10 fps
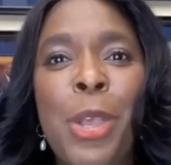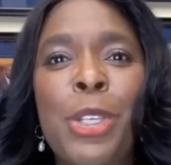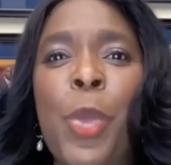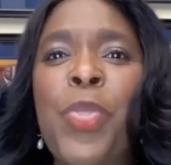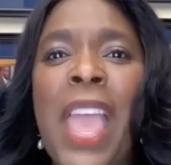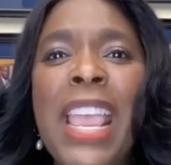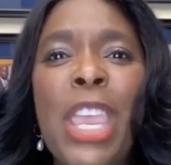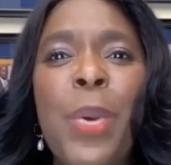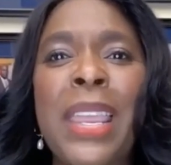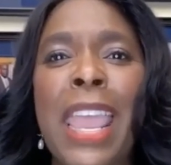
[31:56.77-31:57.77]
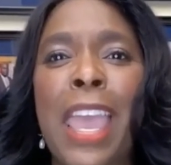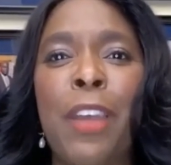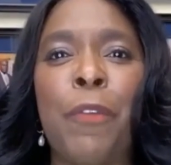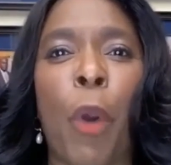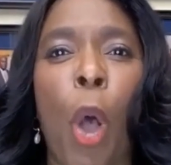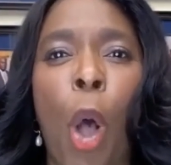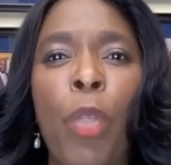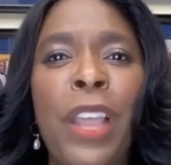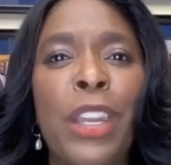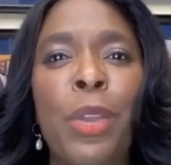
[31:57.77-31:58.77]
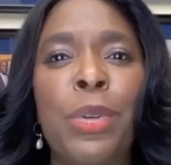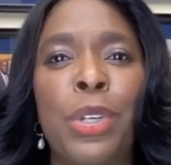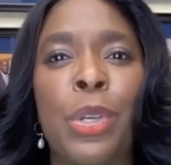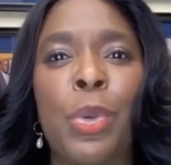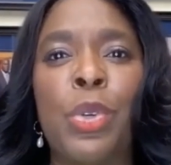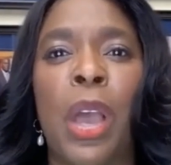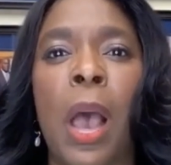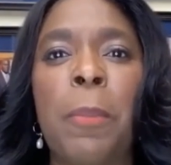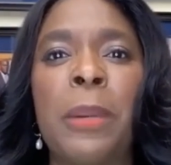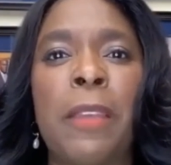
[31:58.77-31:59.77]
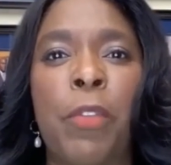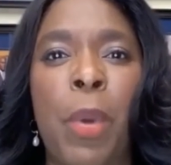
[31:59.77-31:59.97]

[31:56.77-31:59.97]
So thank you again for all that you do to uplift